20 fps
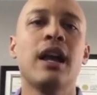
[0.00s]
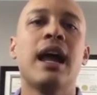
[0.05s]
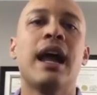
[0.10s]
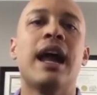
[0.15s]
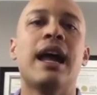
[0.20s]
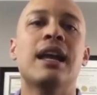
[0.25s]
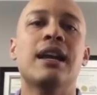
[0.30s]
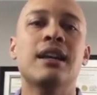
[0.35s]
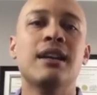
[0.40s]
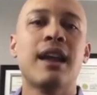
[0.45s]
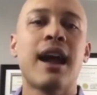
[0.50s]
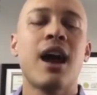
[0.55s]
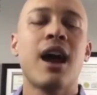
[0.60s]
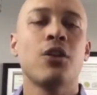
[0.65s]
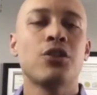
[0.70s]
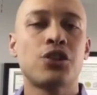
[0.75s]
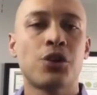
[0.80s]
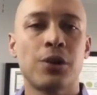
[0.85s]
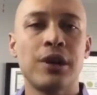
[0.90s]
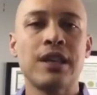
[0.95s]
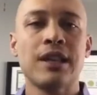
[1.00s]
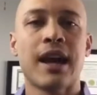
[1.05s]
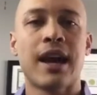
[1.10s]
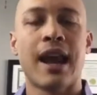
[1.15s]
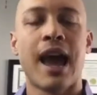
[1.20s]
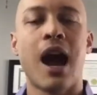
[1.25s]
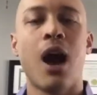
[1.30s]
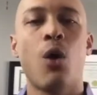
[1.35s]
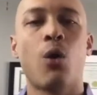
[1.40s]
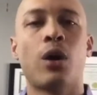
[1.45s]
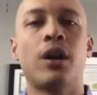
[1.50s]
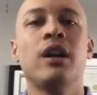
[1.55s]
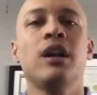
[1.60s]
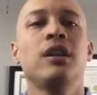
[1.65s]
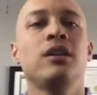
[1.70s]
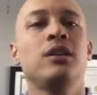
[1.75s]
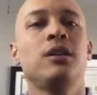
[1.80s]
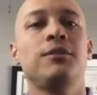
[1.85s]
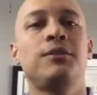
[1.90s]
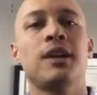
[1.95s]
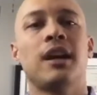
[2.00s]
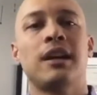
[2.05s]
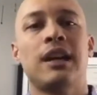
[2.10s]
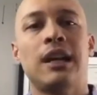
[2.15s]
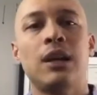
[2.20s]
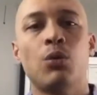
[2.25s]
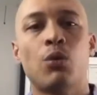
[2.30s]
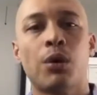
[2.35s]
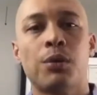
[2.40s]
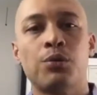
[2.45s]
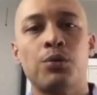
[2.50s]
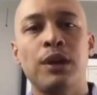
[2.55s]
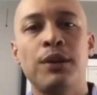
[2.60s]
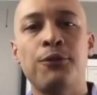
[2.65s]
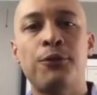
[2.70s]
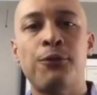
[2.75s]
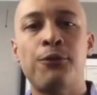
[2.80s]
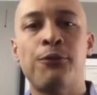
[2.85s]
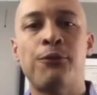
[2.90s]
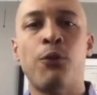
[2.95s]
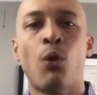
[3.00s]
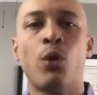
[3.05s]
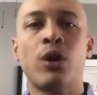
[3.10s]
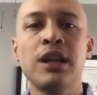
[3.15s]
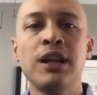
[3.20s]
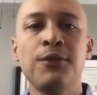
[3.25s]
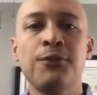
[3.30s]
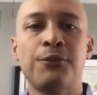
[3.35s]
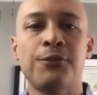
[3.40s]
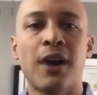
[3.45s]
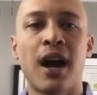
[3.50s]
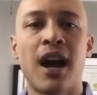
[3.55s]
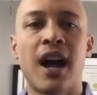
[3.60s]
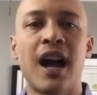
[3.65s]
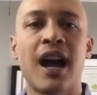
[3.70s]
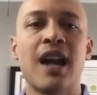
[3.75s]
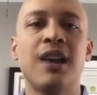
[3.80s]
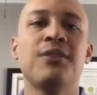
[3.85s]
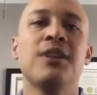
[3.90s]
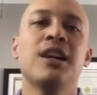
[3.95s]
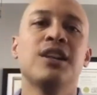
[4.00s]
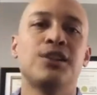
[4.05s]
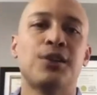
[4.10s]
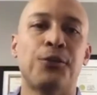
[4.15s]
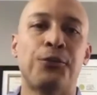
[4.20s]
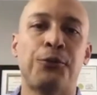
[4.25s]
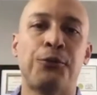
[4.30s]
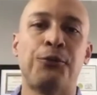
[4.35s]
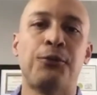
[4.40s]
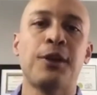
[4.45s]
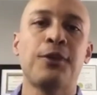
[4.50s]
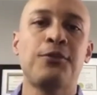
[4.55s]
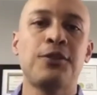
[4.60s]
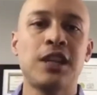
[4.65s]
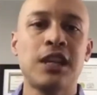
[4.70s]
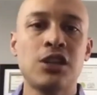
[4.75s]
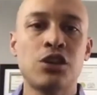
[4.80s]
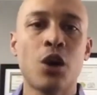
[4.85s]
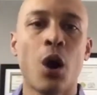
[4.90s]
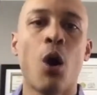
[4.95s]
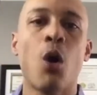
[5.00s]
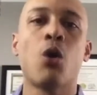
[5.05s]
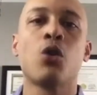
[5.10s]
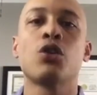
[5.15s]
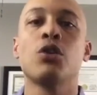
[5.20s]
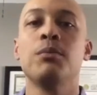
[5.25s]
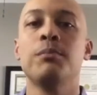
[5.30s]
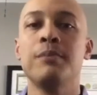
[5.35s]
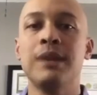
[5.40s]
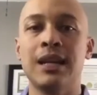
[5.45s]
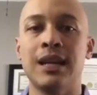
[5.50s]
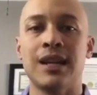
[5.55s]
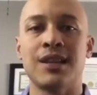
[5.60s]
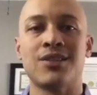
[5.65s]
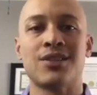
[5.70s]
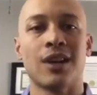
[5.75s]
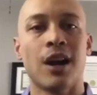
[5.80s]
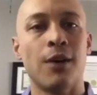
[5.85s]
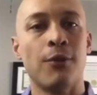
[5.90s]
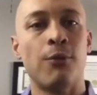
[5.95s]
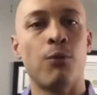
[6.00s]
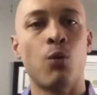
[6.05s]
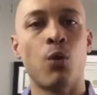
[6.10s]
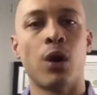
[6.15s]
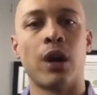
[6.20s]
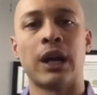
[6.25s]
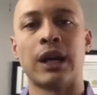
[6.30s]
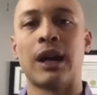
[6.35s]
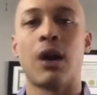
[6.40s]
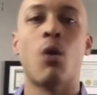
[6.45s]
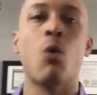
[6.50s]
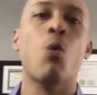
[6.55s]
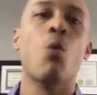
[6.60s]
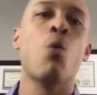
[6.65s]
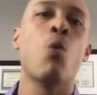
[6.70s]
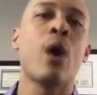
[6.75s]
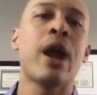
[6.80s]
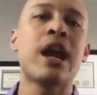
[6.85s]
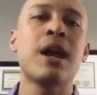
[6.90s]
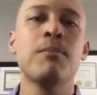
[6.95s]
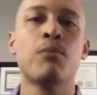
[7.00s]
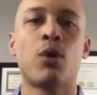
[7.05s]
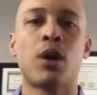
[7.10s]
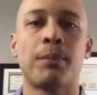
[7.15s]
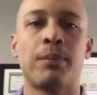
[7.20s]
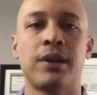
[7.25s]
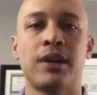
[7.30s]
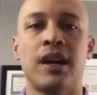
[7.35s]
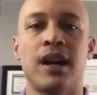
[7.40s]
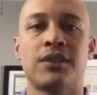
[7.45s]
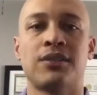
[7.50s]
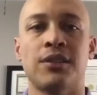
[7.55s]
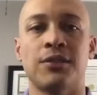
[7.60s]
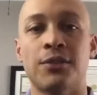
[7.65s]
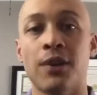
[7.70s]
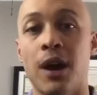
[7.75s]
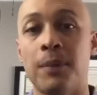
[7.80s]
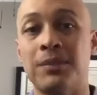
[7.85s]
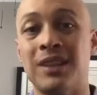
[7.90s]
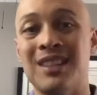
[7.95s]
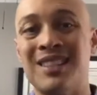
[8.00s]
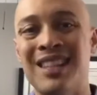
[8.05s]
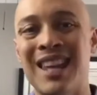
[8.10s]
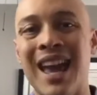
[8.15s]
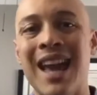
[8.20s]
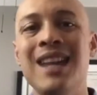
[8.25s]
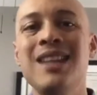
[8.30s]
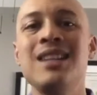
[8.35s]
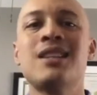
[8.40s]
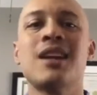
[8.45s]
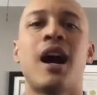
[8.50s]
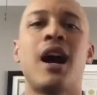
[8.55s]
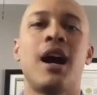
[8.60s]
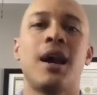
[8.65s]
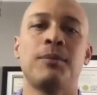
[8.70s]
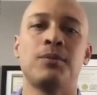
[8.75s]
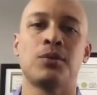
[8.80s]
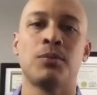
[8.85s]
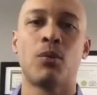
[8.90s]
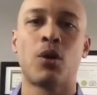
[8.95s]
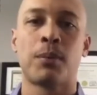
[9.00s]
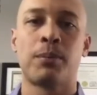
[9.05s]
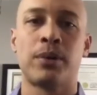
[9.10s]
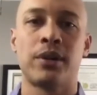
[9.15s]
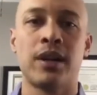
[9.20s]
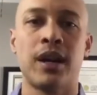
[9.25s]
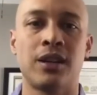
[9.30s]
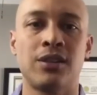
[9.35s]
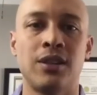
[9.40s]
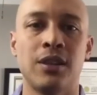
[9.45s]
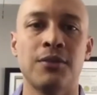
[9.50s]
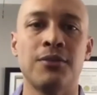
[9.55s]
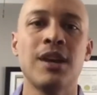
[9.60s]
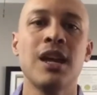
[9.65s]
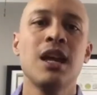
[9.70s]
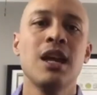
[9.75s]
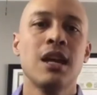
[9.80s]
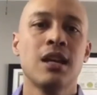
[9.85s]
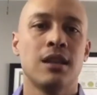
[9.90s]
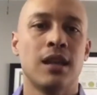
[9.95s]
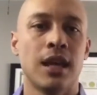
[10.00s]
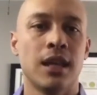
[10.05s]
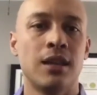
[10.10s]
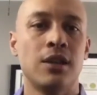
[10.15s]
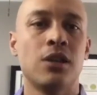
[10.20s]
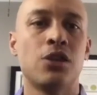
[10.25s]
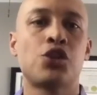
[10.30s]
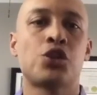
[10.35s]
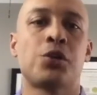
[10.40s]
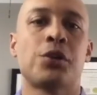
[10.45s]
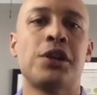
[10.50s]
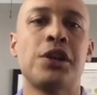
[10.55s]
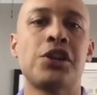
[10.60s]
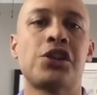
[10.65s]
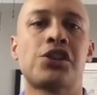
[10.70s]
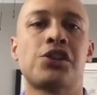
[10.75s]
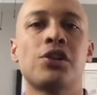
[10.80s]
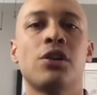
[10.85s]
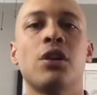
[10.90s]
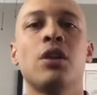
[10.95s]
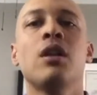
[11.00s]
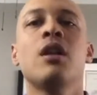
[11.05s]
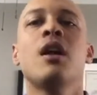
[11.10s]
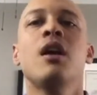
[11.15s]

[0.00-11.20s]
and now during that hour, you've done anywhere between 45 to 50 total minutes of work. Way more productive, up to 10 times more productive than the traditional